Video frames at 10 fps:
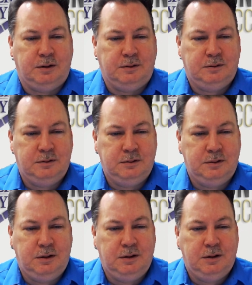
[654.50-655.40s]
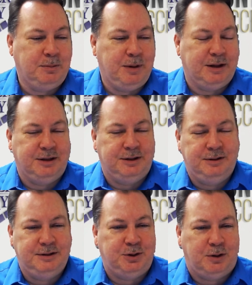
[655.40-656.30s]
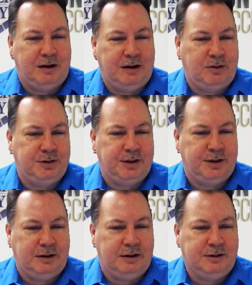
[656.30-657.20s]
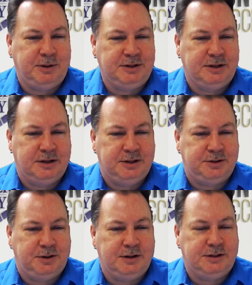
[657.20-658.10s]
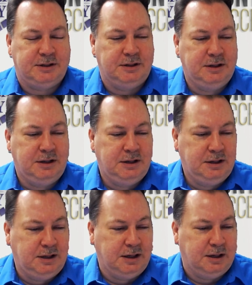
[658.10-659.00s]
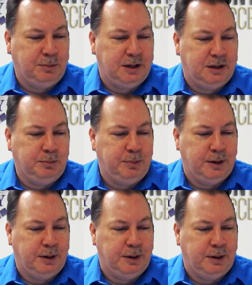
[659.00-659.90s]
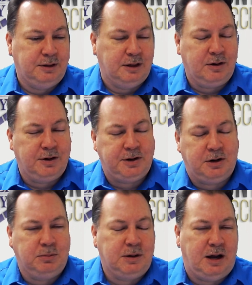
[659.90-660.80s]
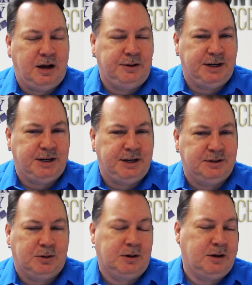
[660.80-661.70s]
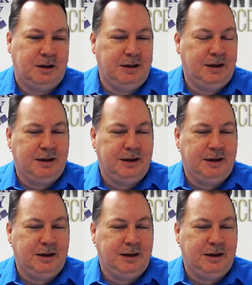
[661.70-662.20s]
Yeah. We'll talk about some of the drivers of that, especially in construction, in a minute. But the longer term projection or